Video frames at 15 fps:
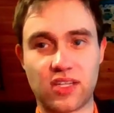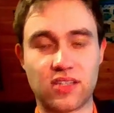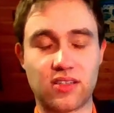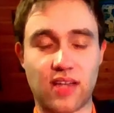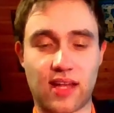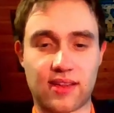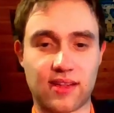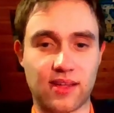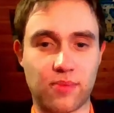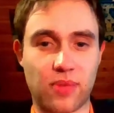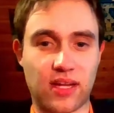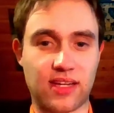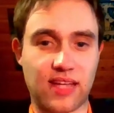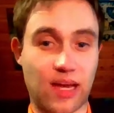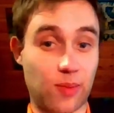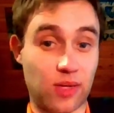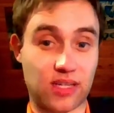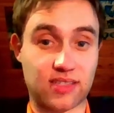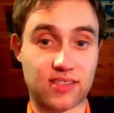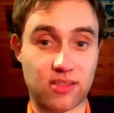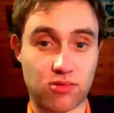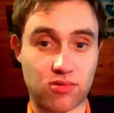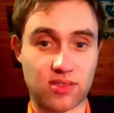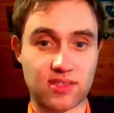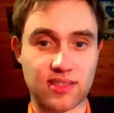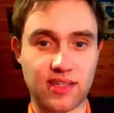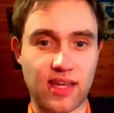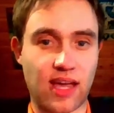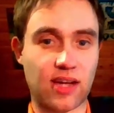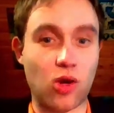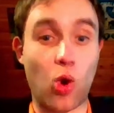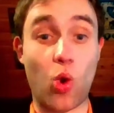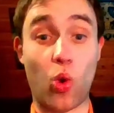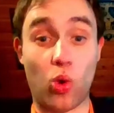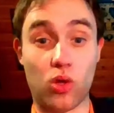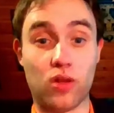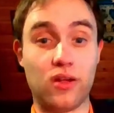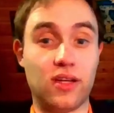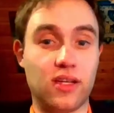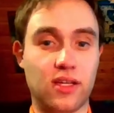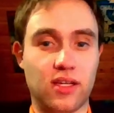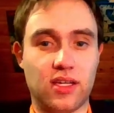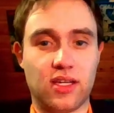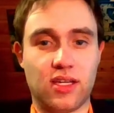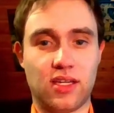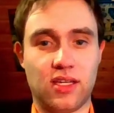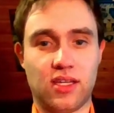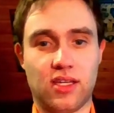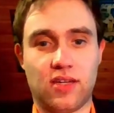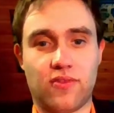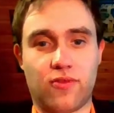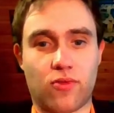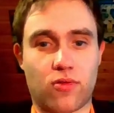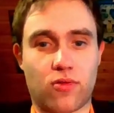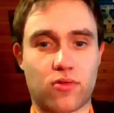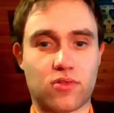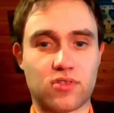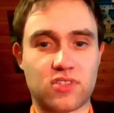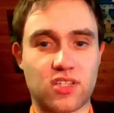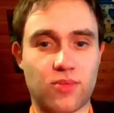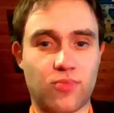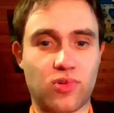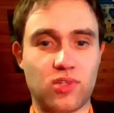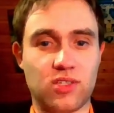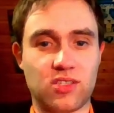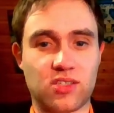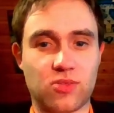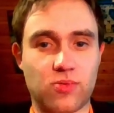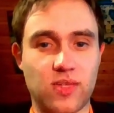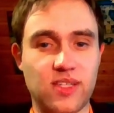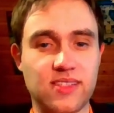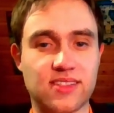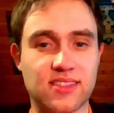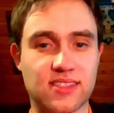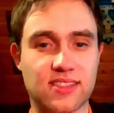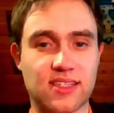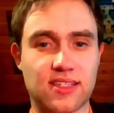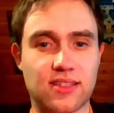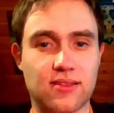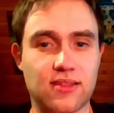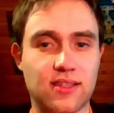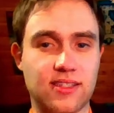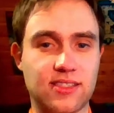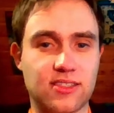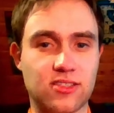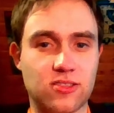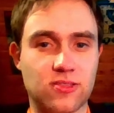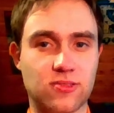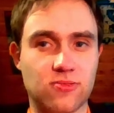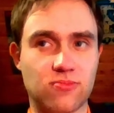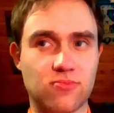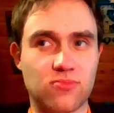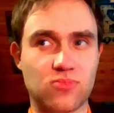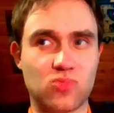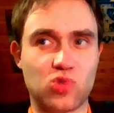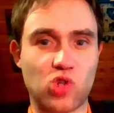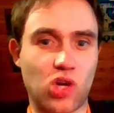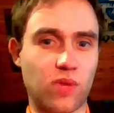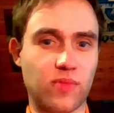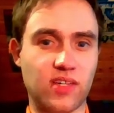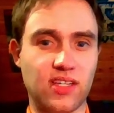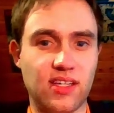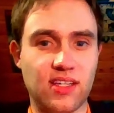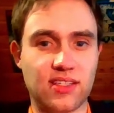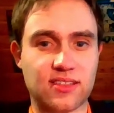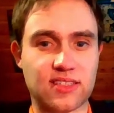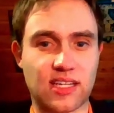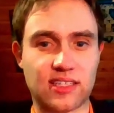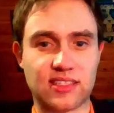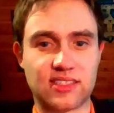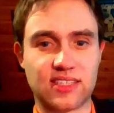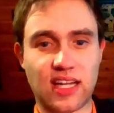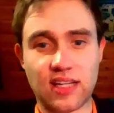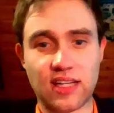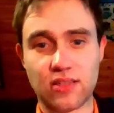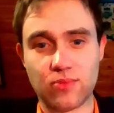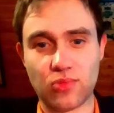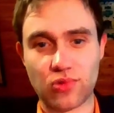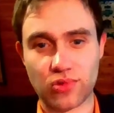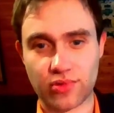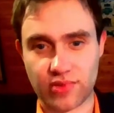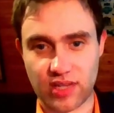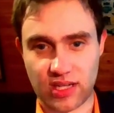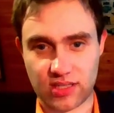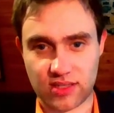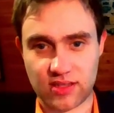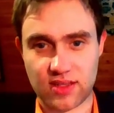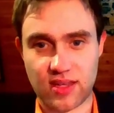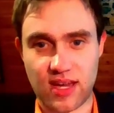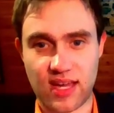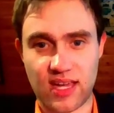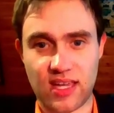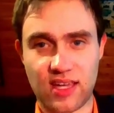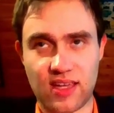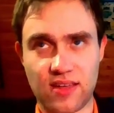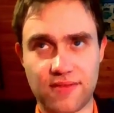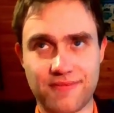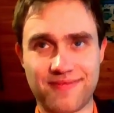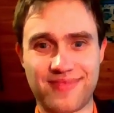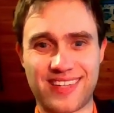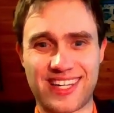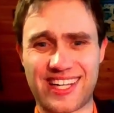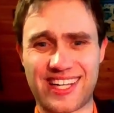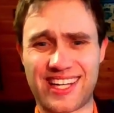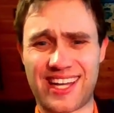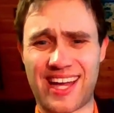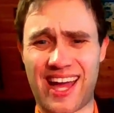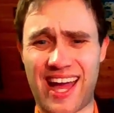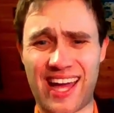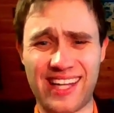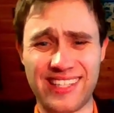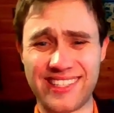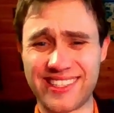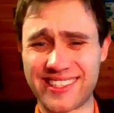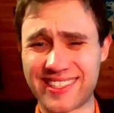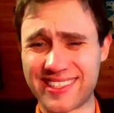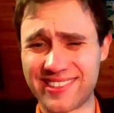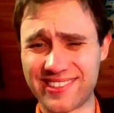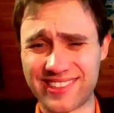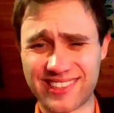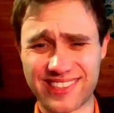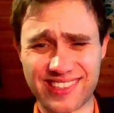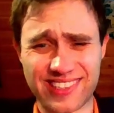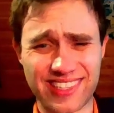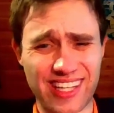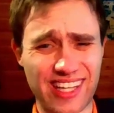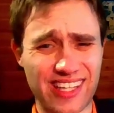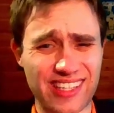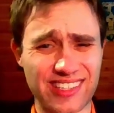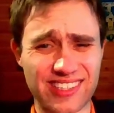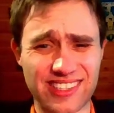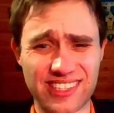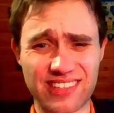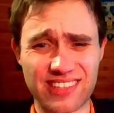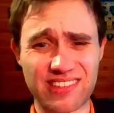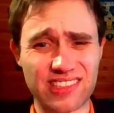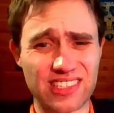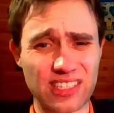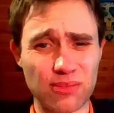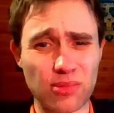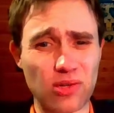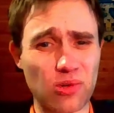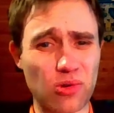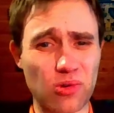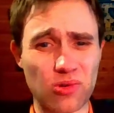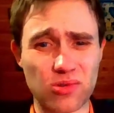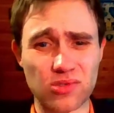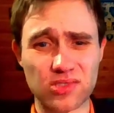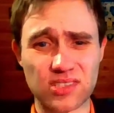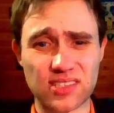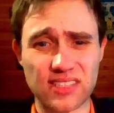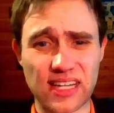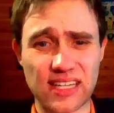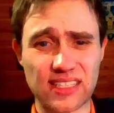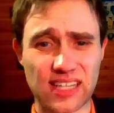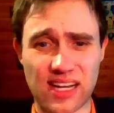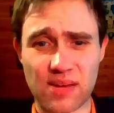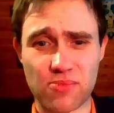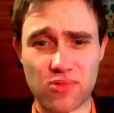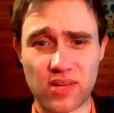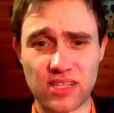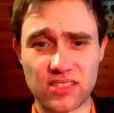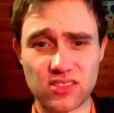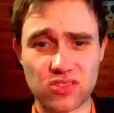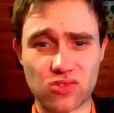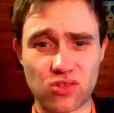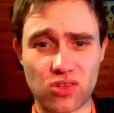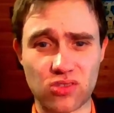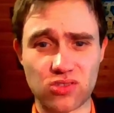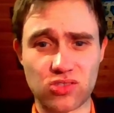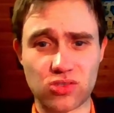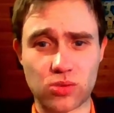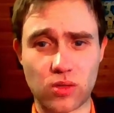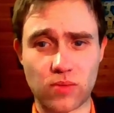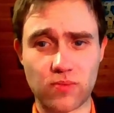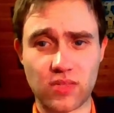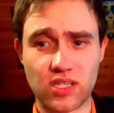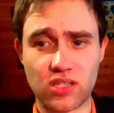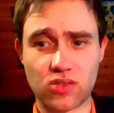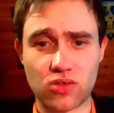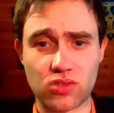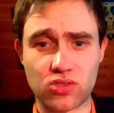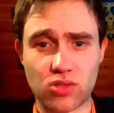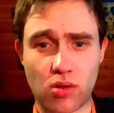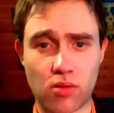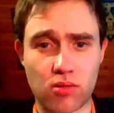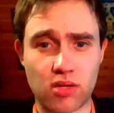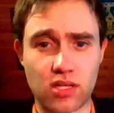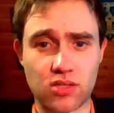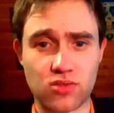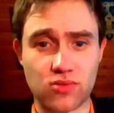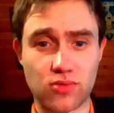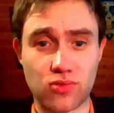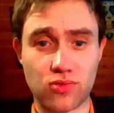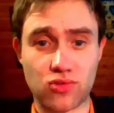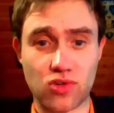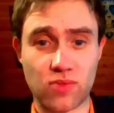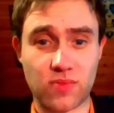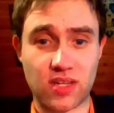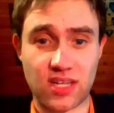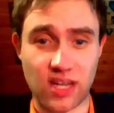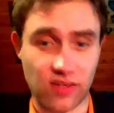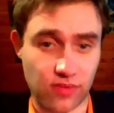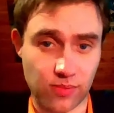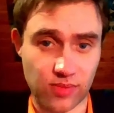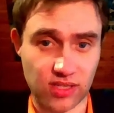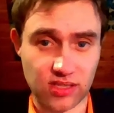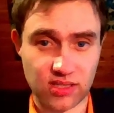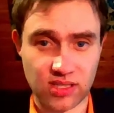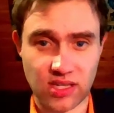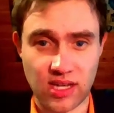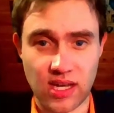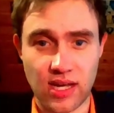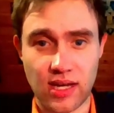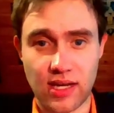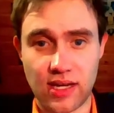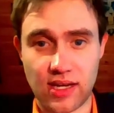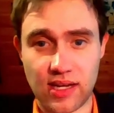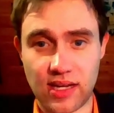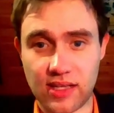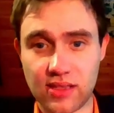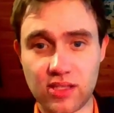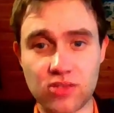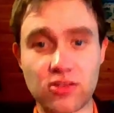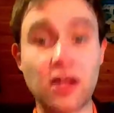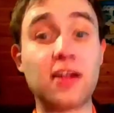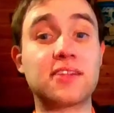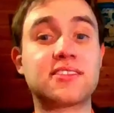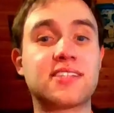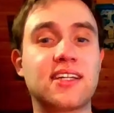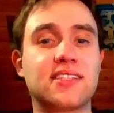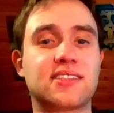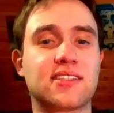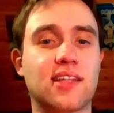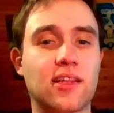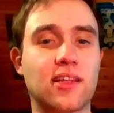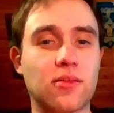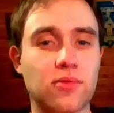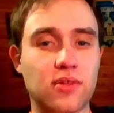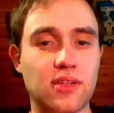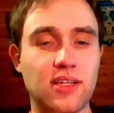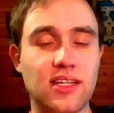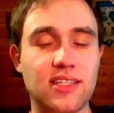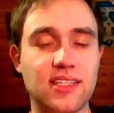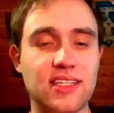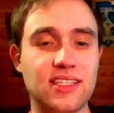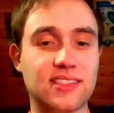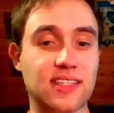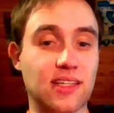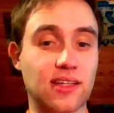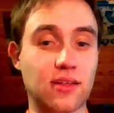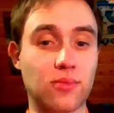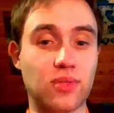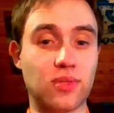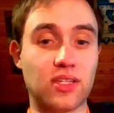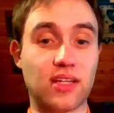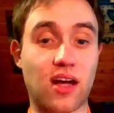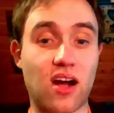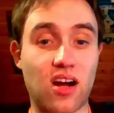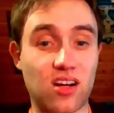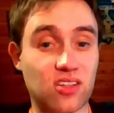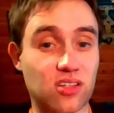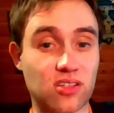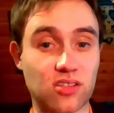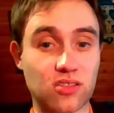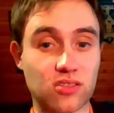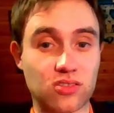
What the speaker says: deadly pandemic seriously at all, for some political reasons. At least in Germany, it's understandable that they kinda not take it seriously, because the entire brand is contrarian to the German government. In the United States, it is a little bit harder